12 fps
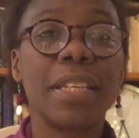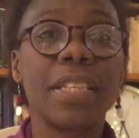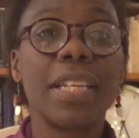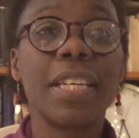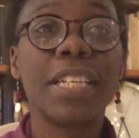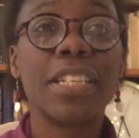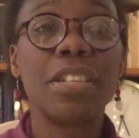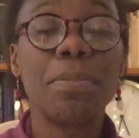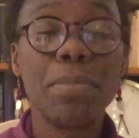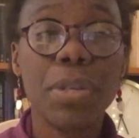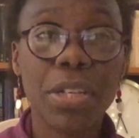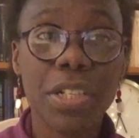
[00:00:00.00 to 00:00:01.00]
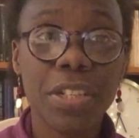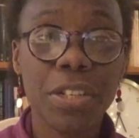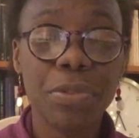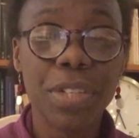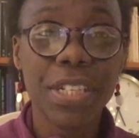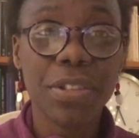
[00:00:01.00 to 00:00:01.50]
There's the
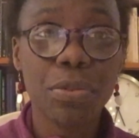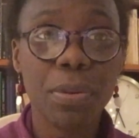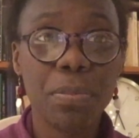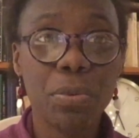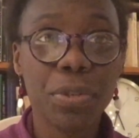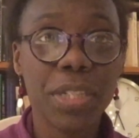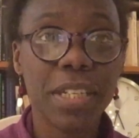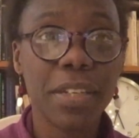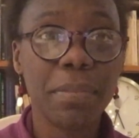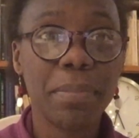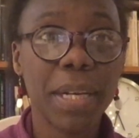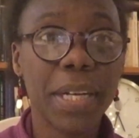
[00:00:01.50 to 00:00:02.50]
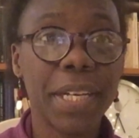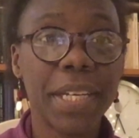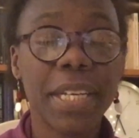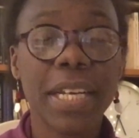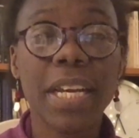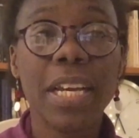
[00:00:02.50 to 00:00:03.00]
mercenaries who were brought in by
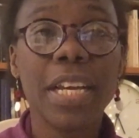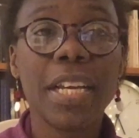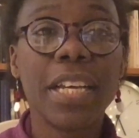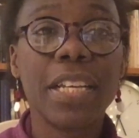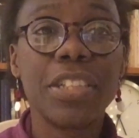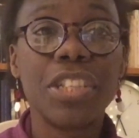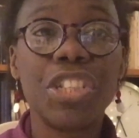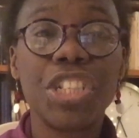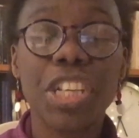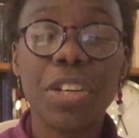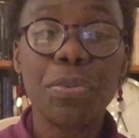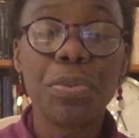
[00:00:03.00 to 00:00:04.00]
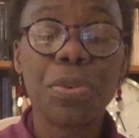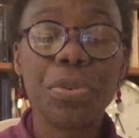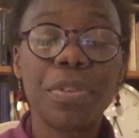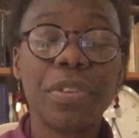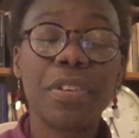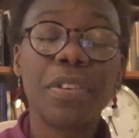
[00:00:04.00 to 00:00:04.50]
the general
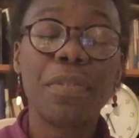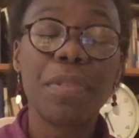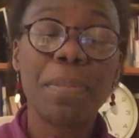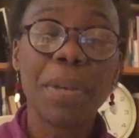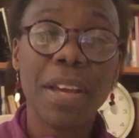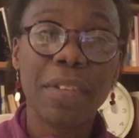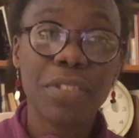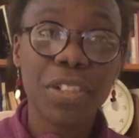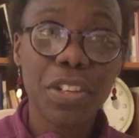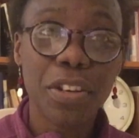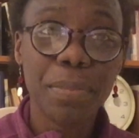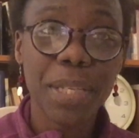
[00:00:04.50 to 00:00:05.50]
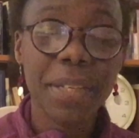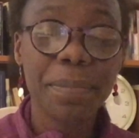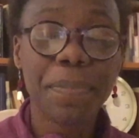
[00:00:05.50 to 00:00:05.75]
of the Biafran army.